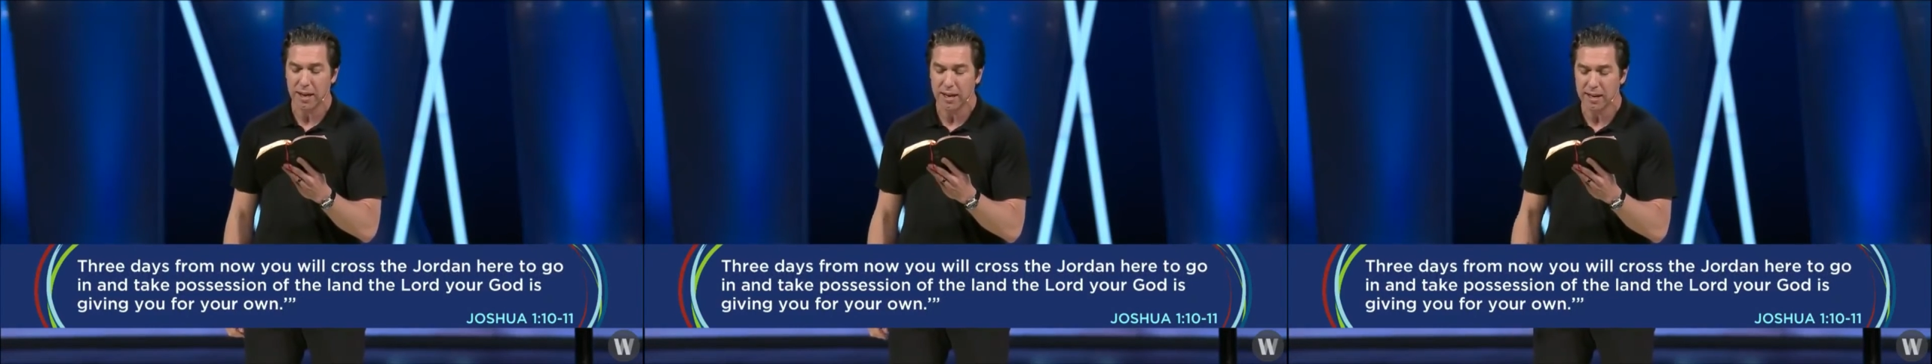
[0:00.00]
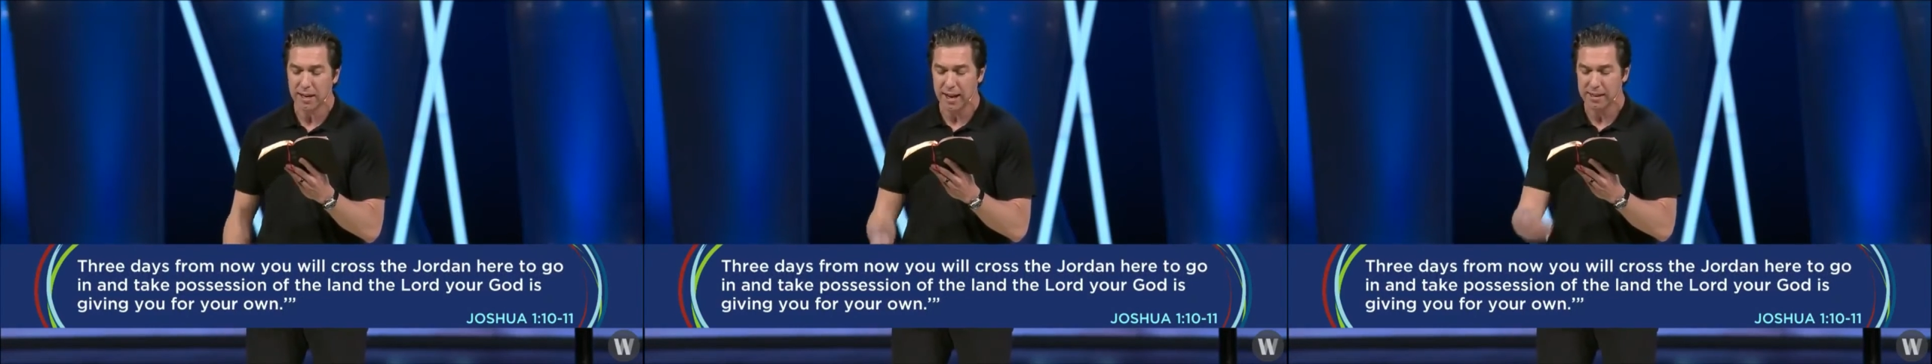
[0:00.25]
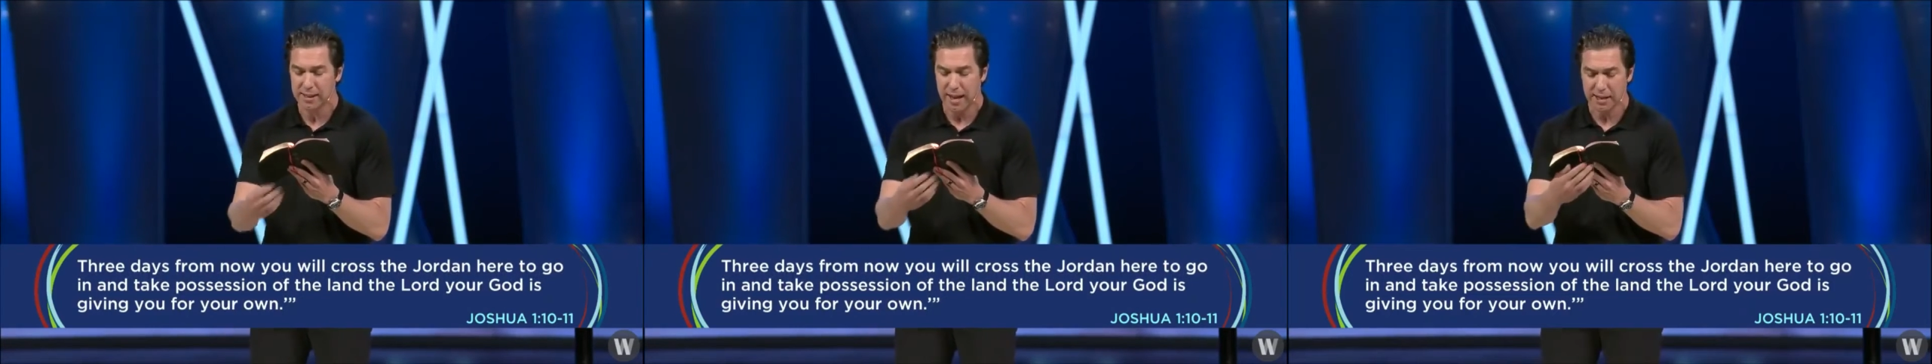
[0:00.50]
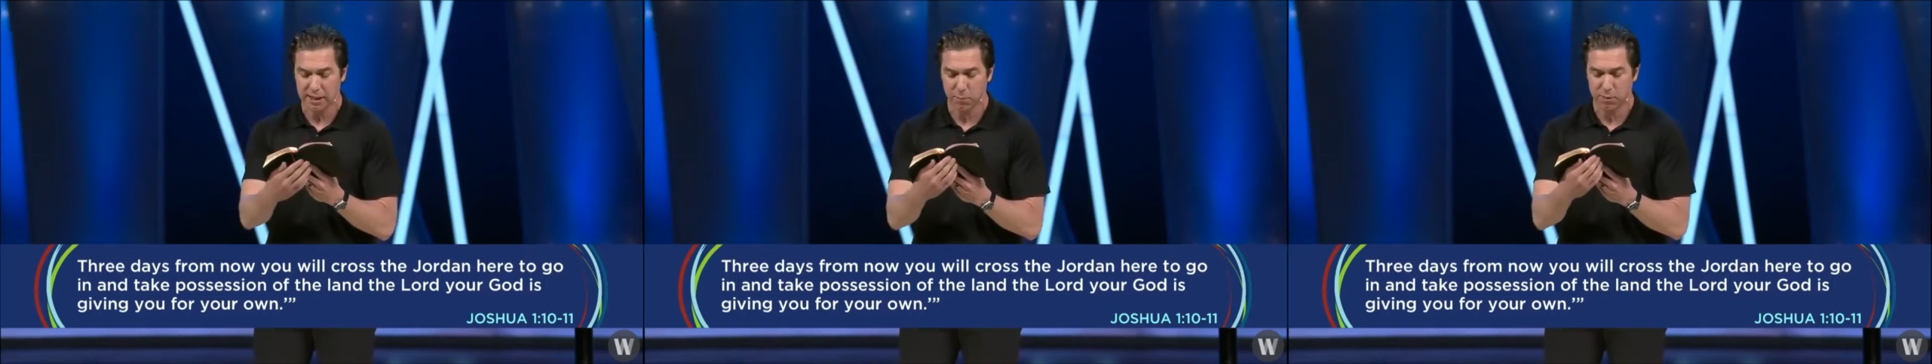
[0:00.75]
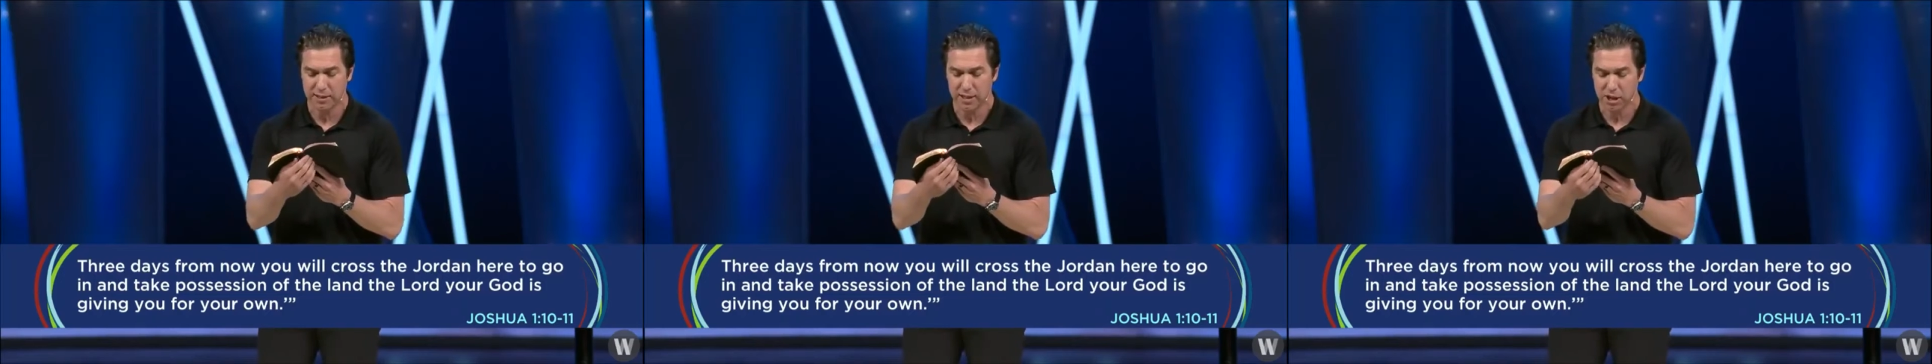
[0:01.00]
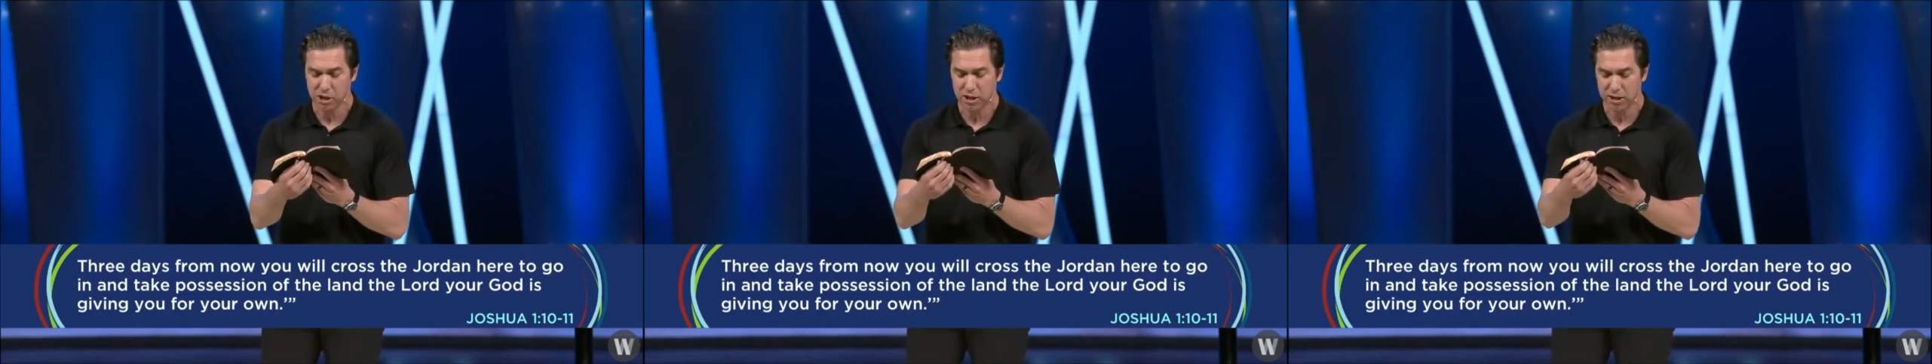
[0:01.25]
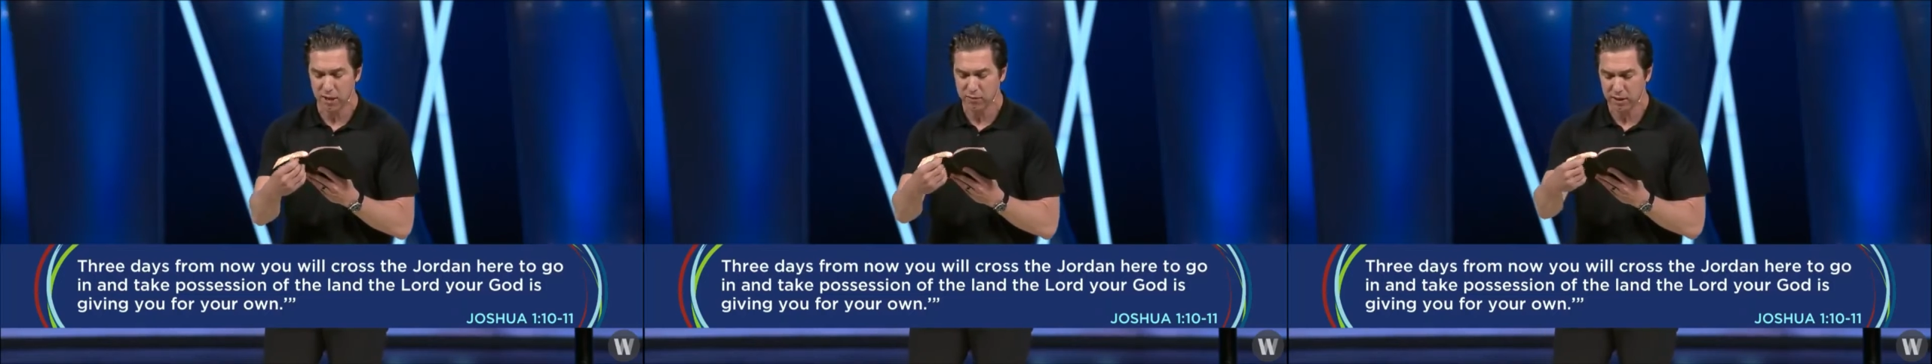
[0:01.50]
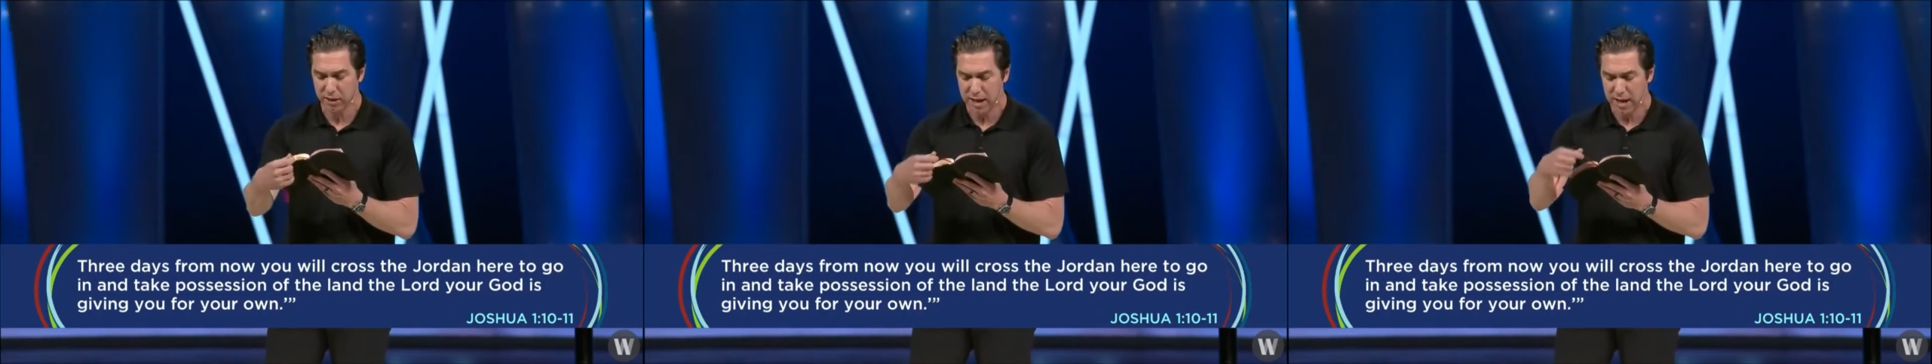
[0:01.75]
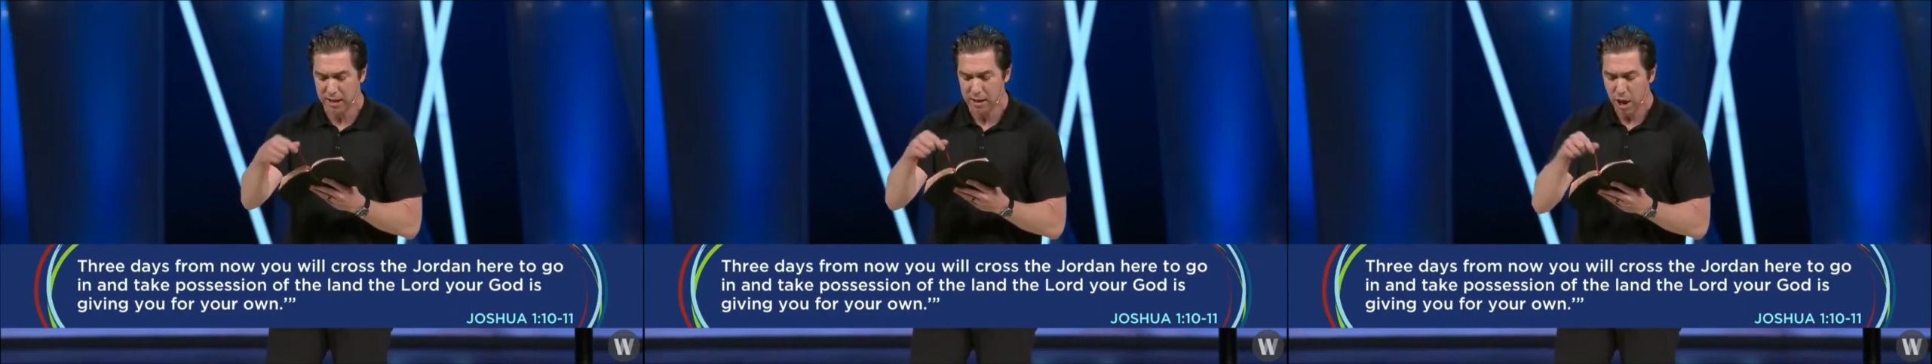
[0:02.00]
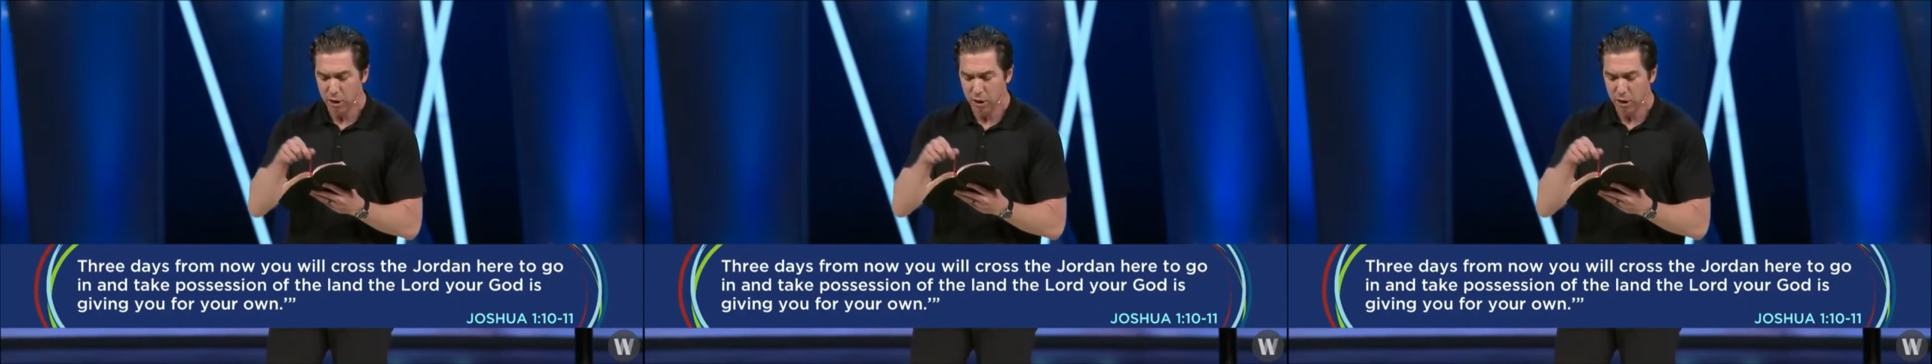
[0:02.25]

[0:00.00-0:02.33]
in and take the possession of the land